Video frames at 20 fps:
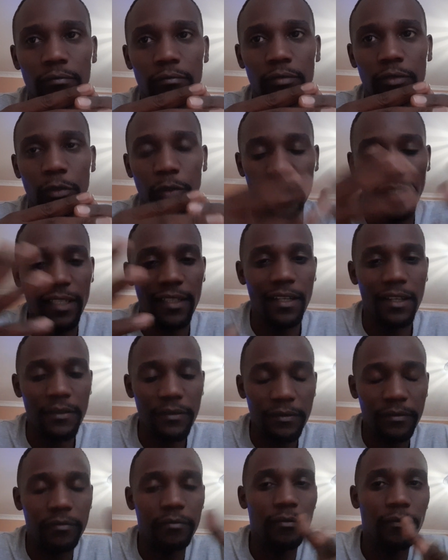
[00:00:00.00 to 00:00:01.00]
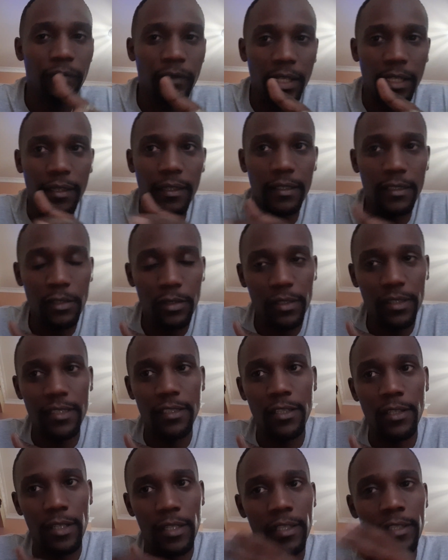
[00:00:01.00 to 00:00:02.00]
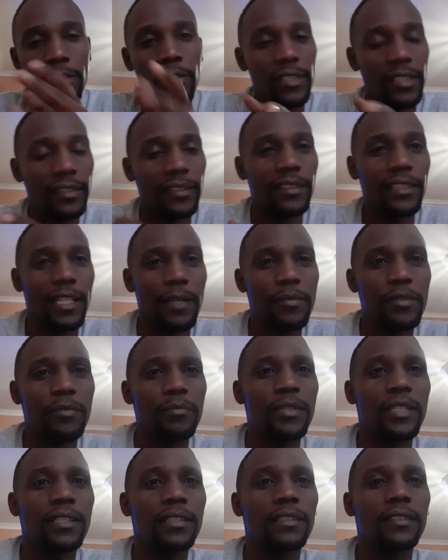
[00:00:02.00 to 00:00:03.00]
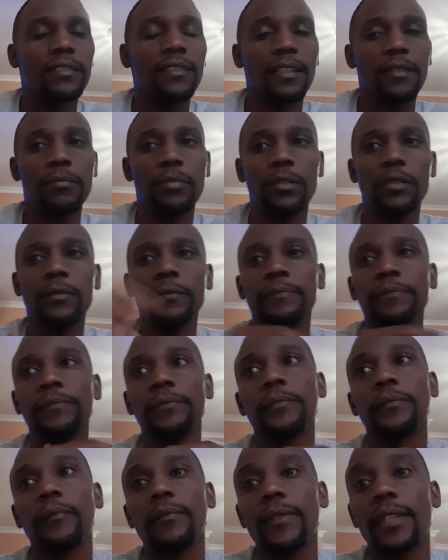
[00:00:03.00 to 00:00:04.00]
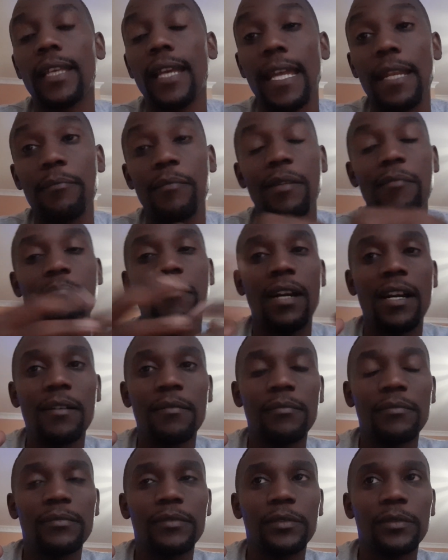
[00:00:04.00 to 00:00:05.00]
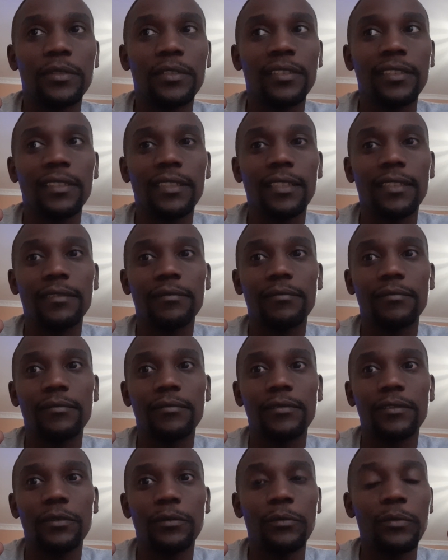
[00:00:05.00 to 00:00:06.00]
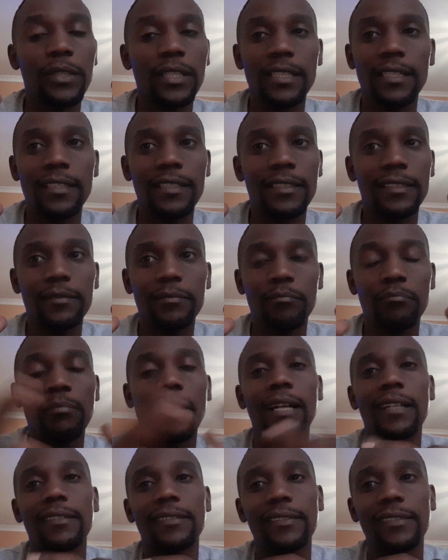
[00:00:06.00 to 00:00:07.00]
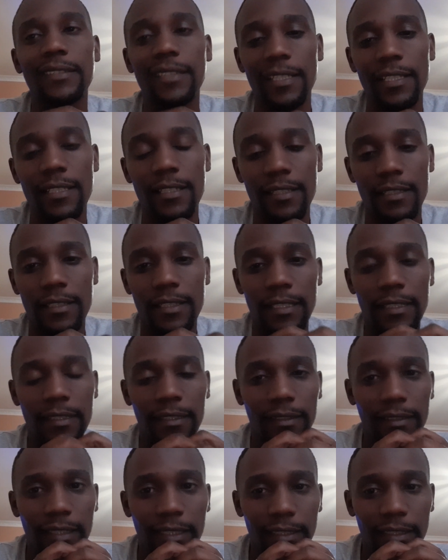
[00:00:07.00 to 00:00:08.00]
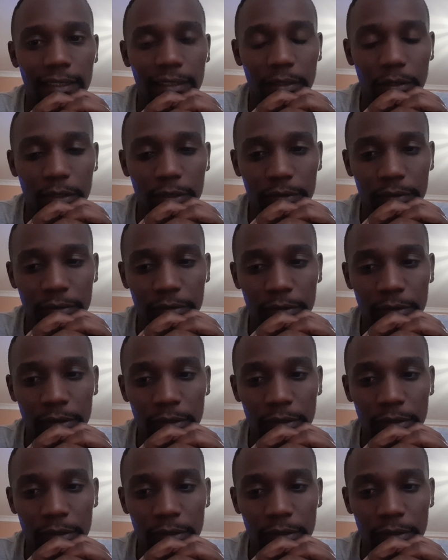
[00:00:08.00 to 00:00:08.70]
sure enough, the doctors kept me stable, and my mom was in a really bad state, in the sense of